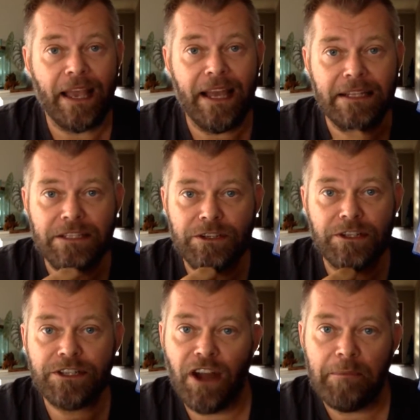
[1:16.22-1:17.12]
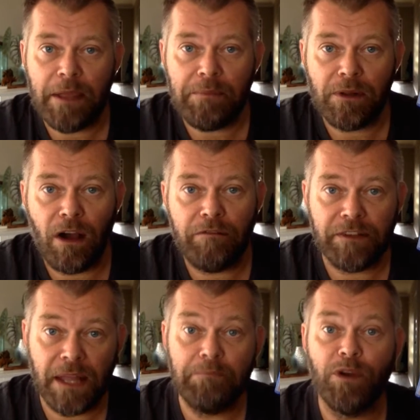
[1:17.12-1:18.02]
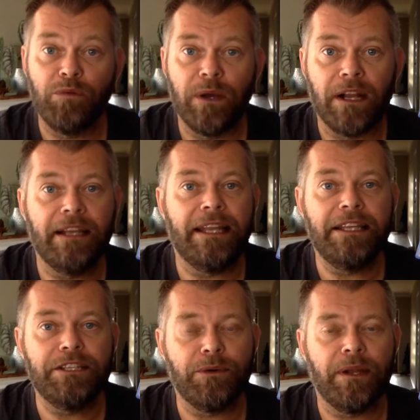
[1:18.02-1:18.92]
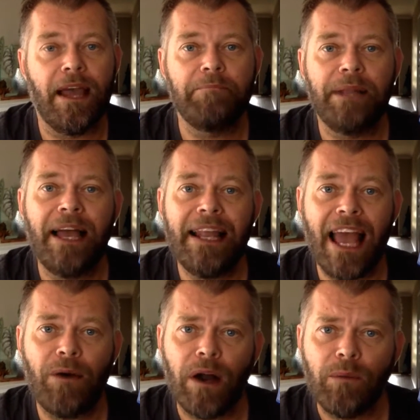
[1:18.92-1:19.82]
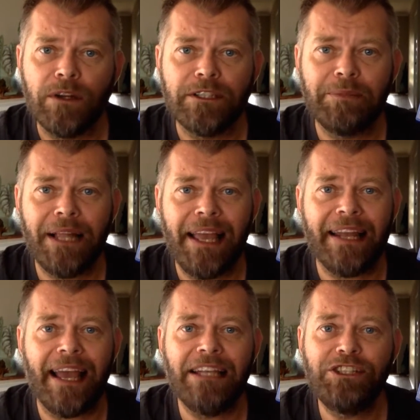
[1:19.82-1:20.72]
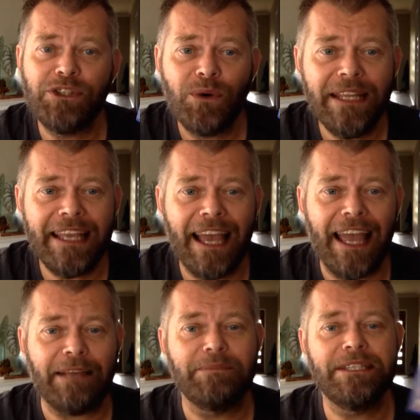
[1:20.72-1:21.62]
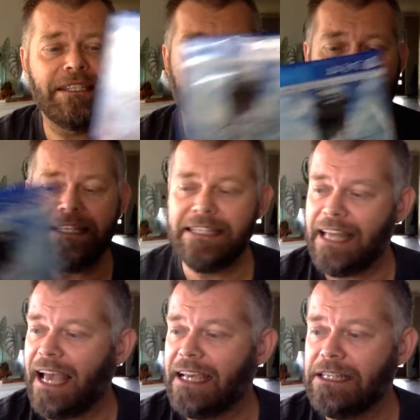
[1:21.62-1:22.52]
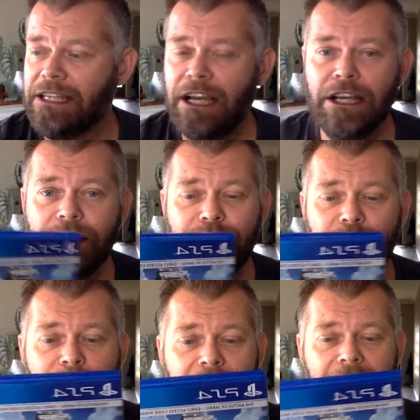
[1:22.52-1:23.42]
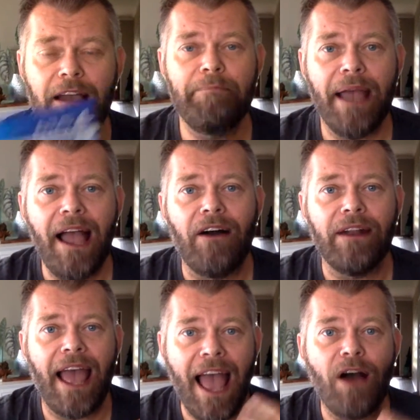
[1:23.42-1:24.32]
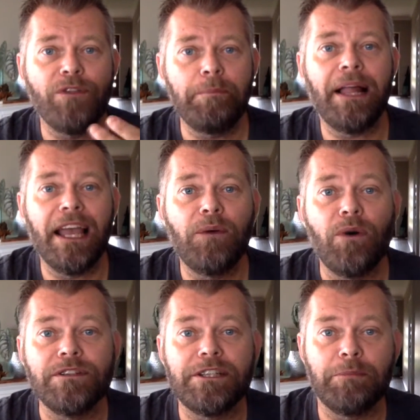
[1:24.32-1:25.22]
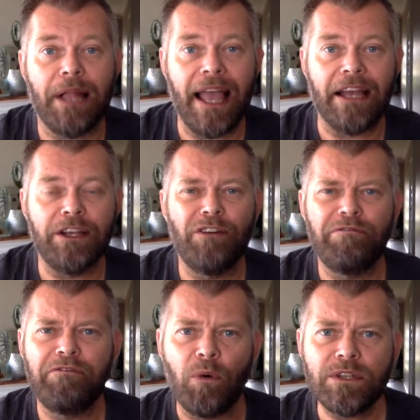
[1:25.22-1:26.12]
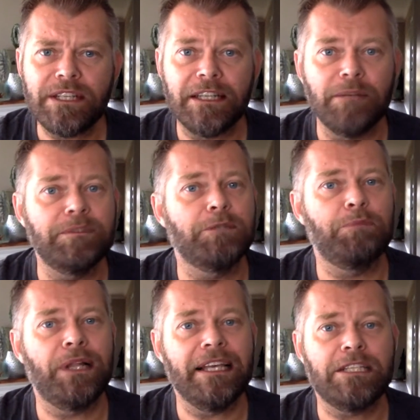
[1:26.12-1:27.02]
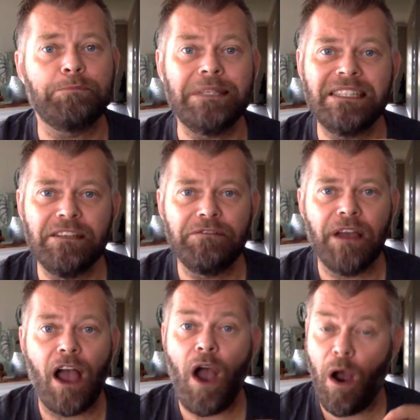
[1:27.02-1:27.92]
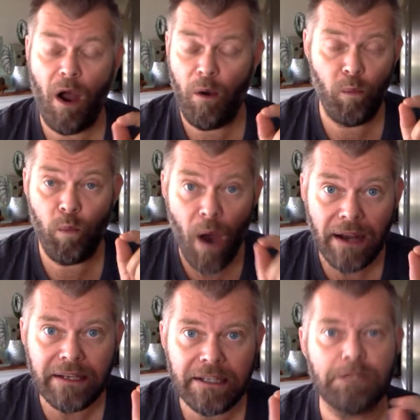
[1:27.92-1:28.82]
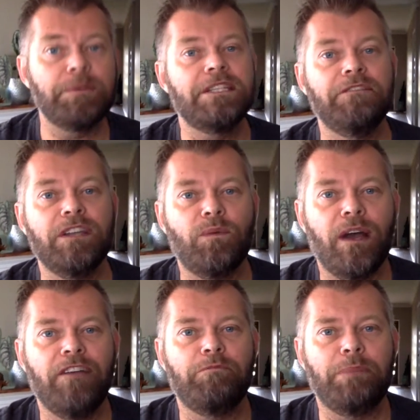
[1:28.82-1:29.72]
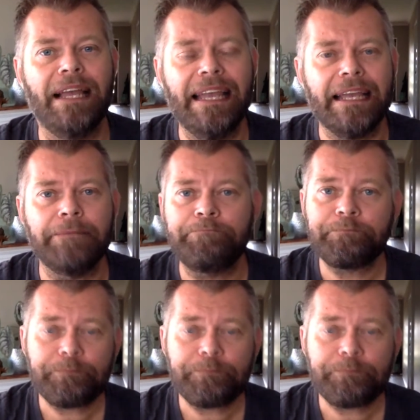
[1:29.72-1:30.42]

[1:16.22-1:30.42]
and sort of snipe people off and then move when I need to and play it how I want to play it. And surely games these days should be about how the player wants to play it, not forcing them to play a specific one specific way of playing. And